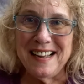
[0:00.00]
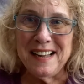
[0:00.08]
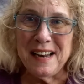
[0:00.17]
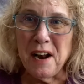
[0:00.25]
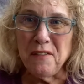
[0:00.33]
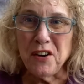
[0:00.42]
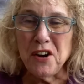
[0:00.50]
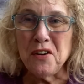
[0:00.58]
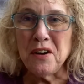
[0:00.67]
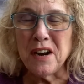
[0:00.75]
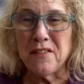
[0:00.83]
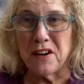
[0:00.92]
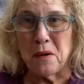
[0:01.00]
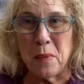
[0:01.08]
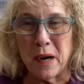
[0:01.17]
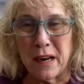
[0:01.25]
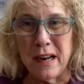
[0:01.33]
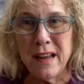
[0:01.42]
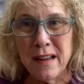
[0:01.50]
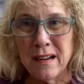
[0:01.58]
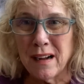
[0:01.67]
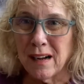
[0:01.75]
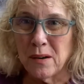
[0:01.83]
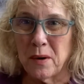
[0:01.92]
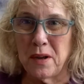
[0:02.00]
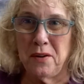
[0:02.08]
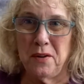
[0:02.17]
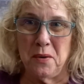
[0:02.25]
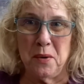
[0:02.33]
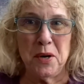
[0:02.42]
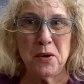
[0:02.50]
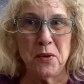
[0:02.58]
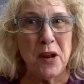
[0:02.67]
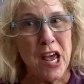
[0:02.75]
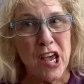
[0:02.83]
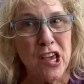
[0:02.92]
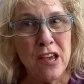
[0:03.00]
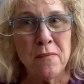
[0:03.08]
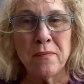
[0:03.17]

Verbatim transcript: Good afternoon, everybody. How are you doing today?